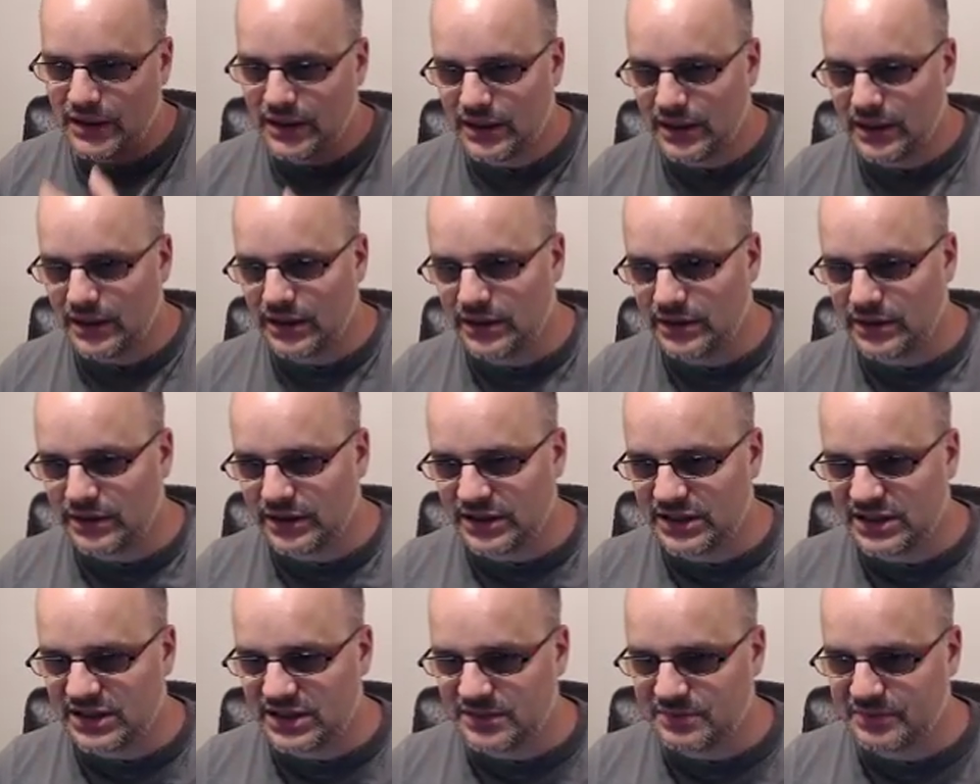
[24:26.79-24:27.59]
Uh, I'm going to
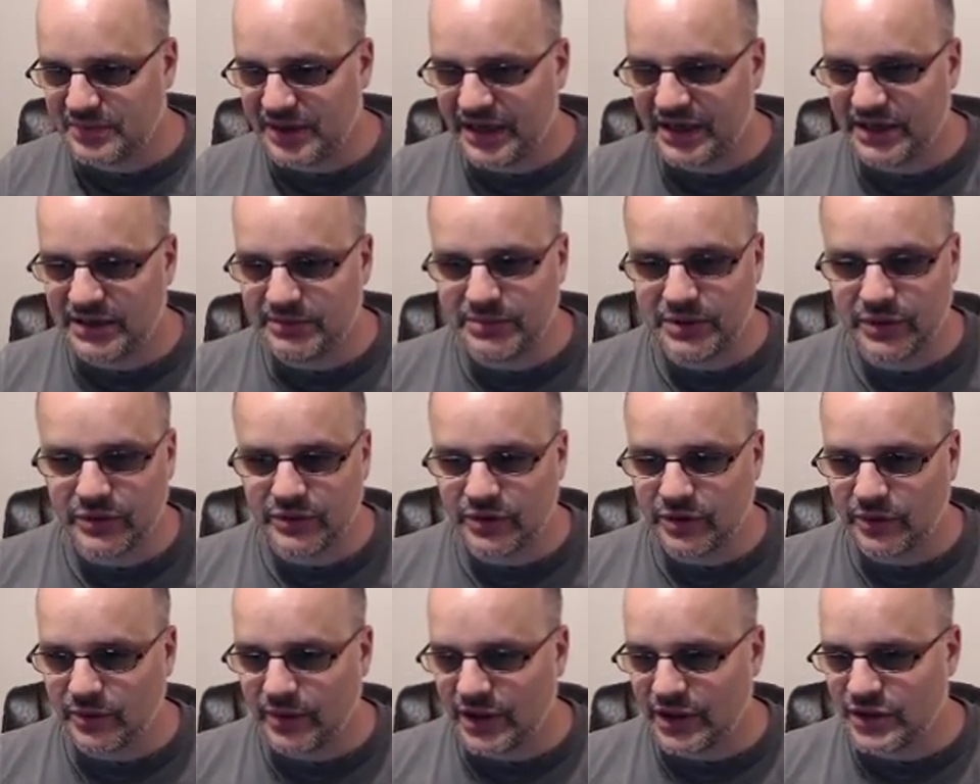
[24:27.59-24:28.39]
expand in both
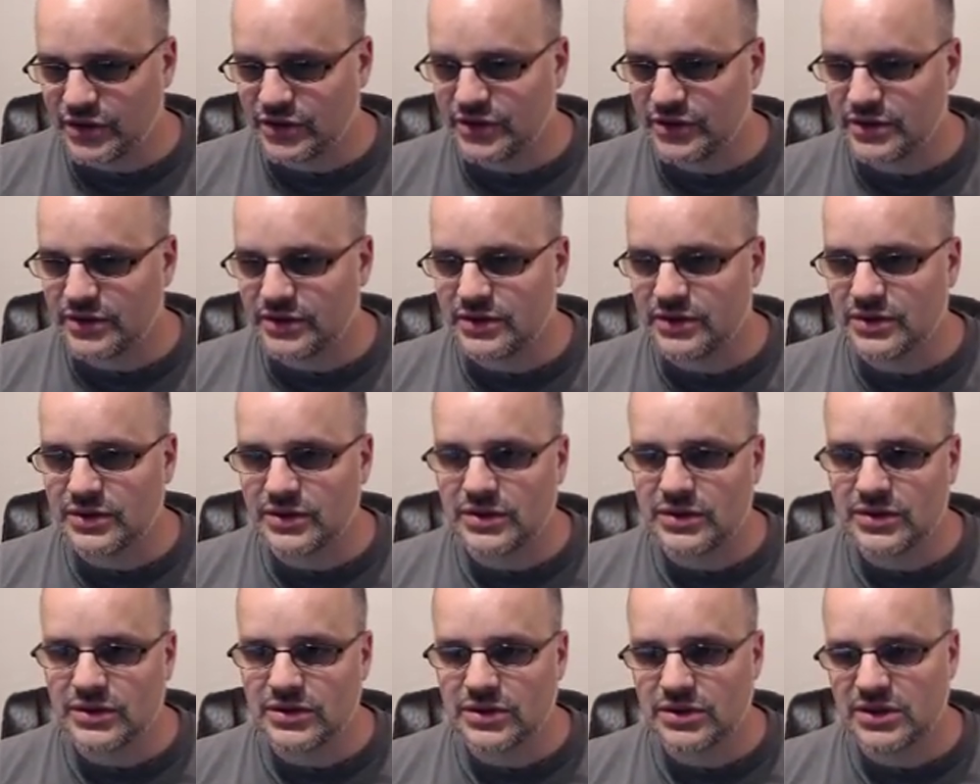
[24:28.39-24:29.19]

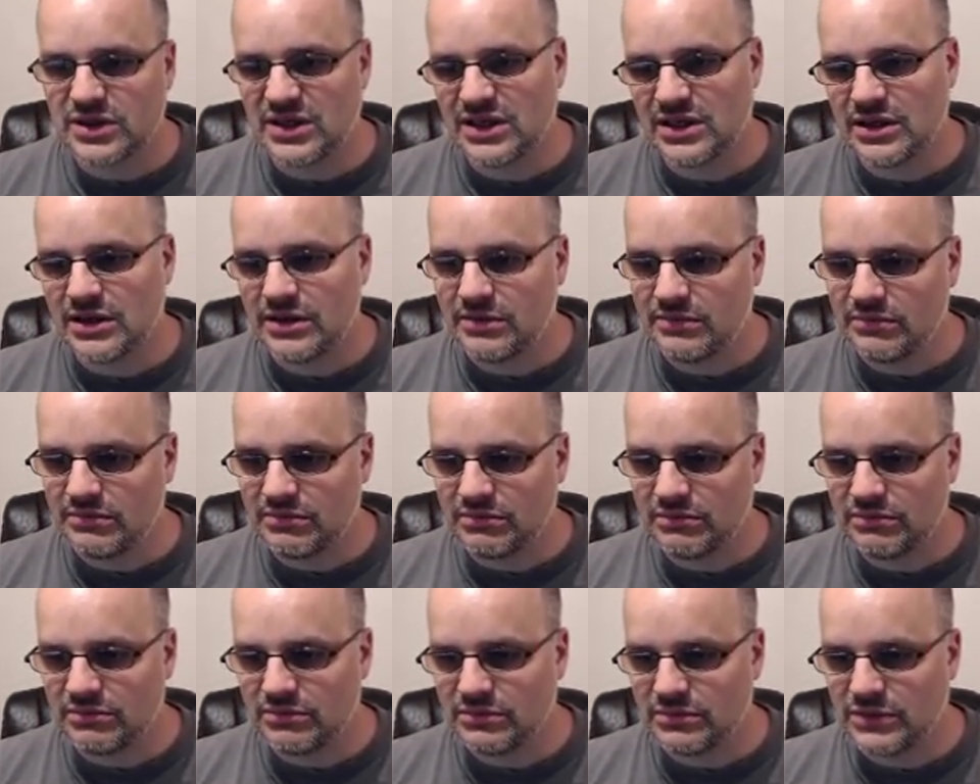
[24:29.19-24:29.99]
directions
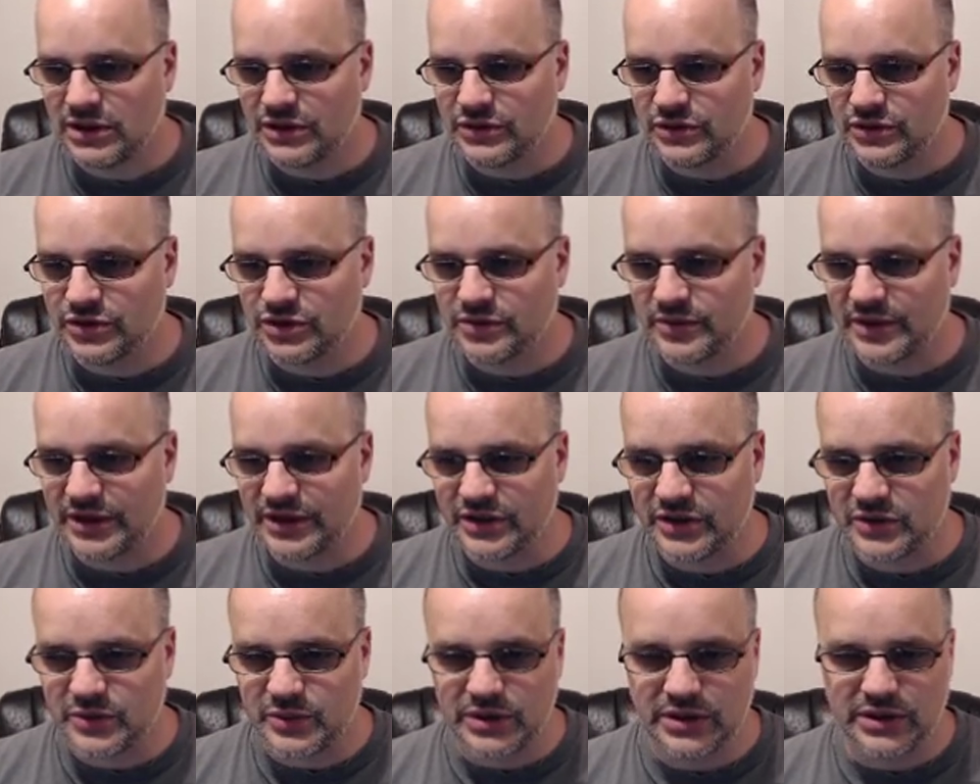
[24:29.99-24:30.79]
and I'll do shrink
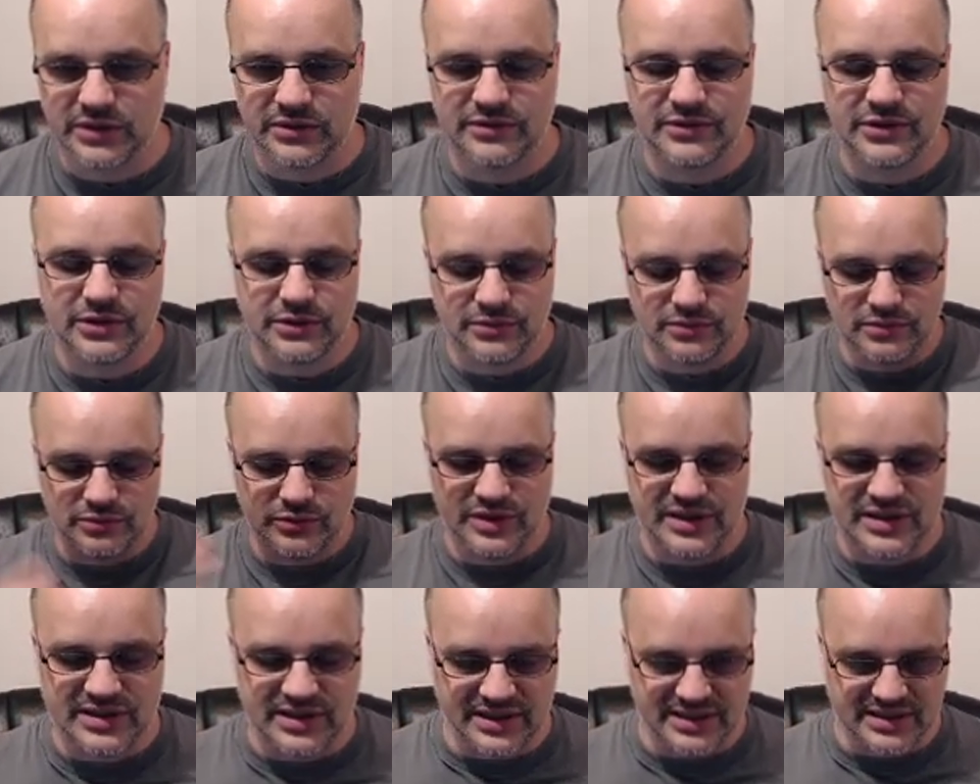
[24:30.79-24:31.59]
as well. If you
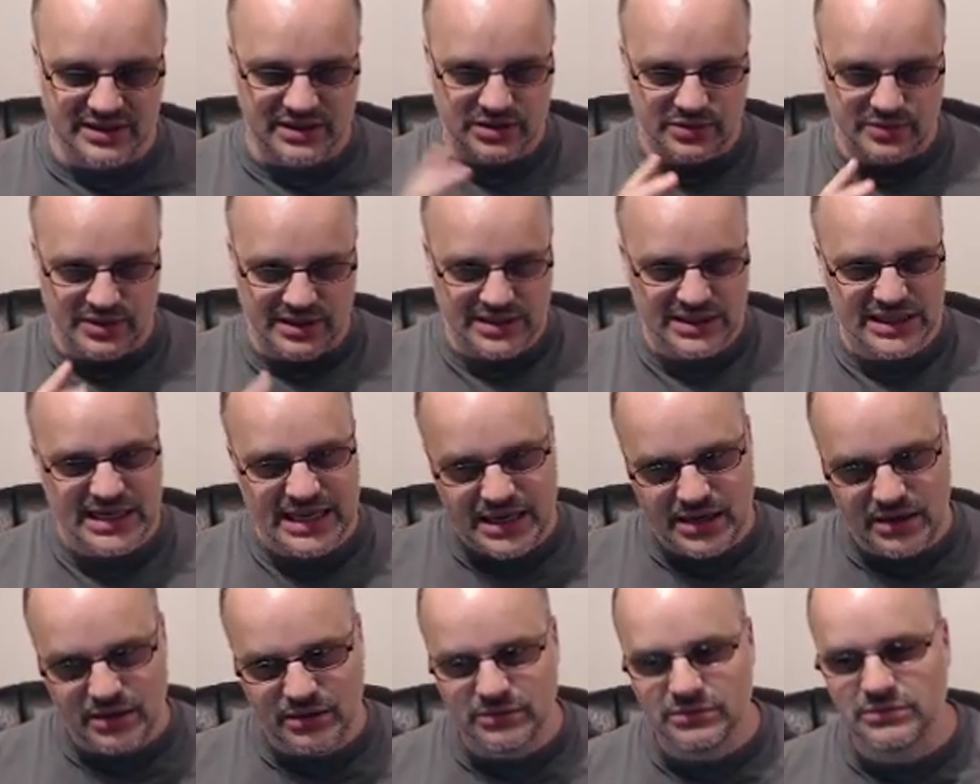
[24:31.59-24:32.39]
resize the screen
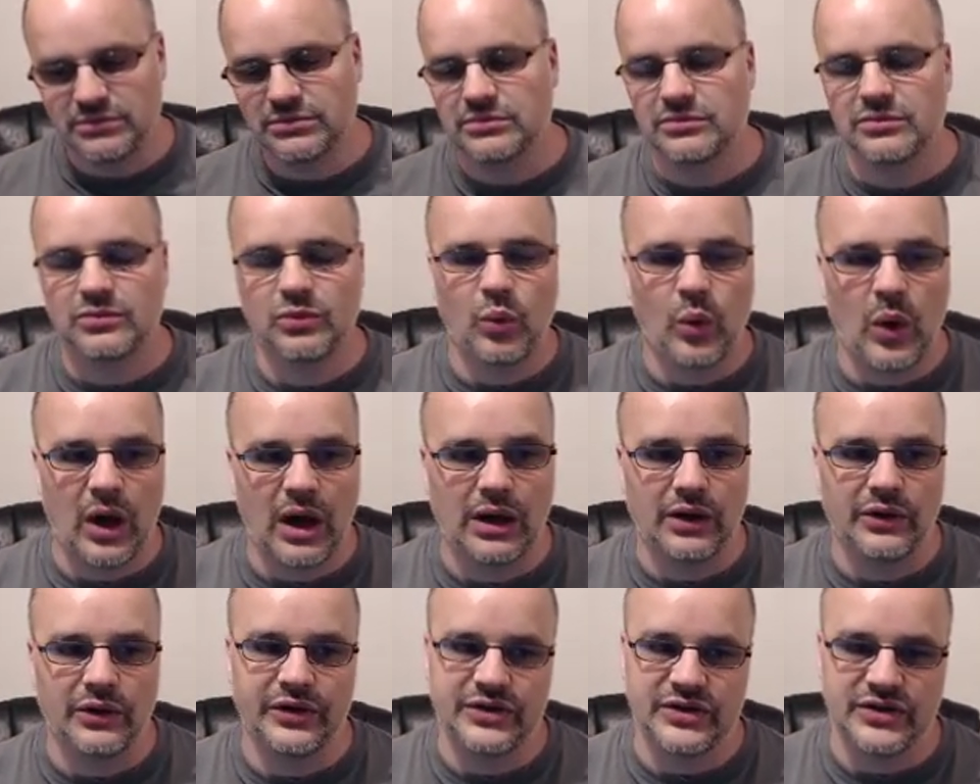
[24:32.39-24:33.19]
down
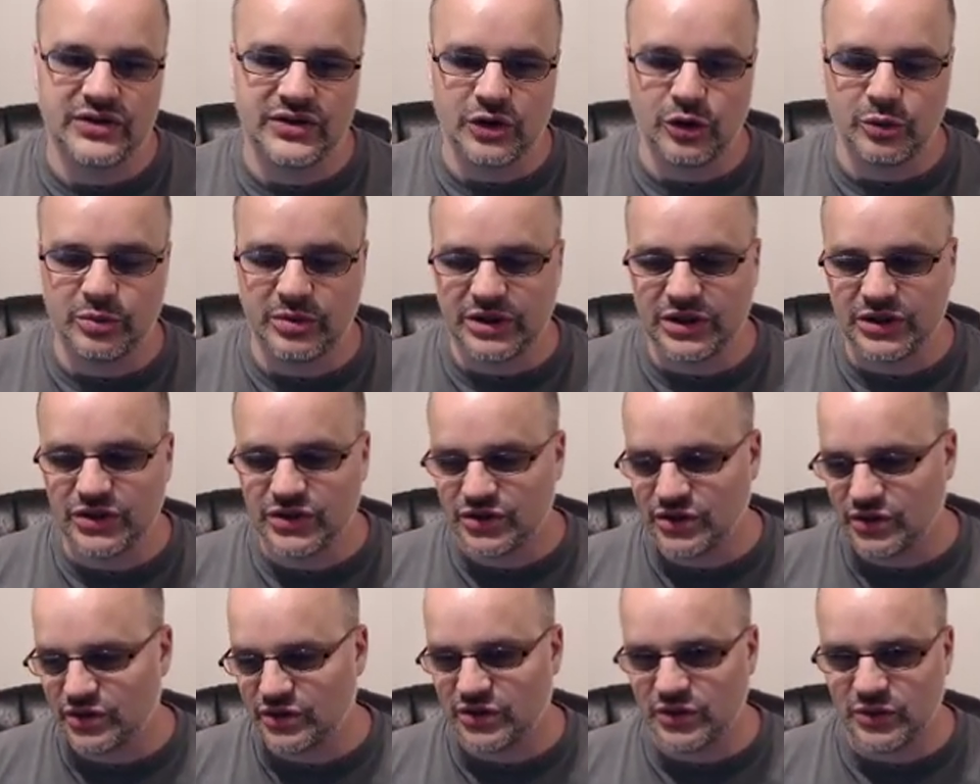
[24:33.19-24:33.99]
while this is open, it
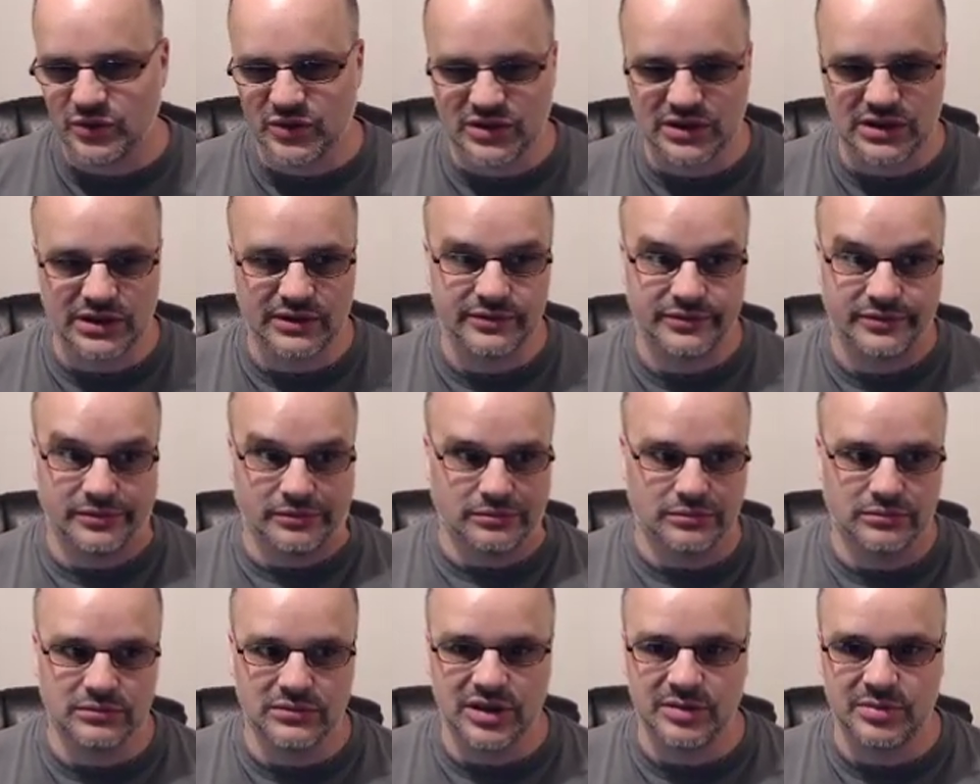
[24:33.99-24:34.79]
should do stuff,
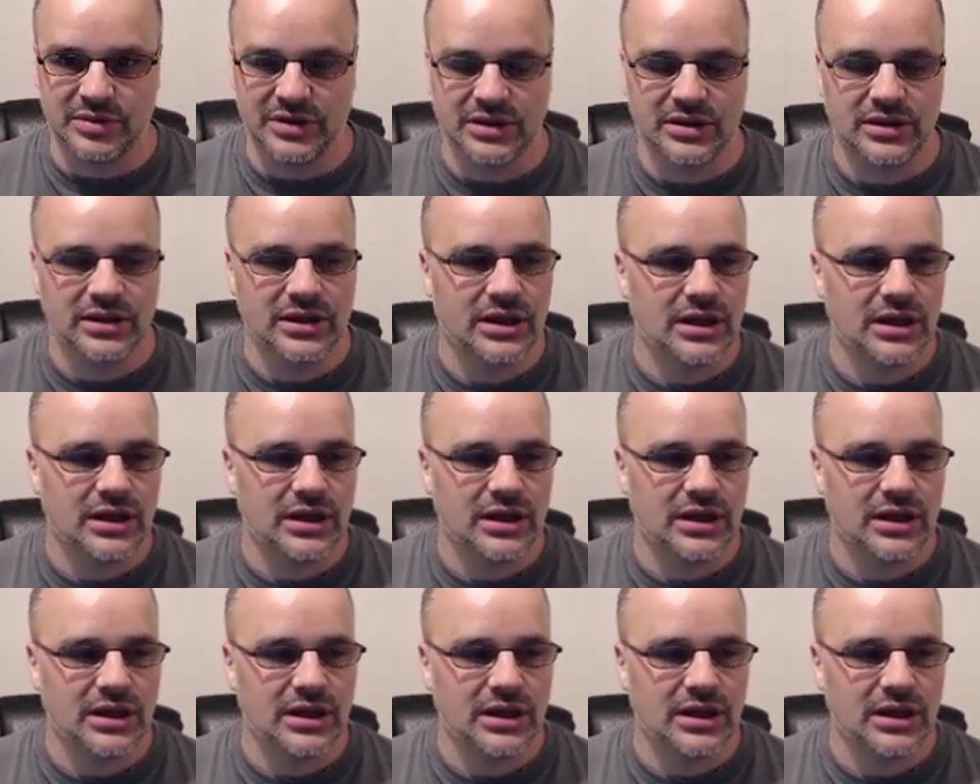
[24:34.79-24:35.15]
maybe.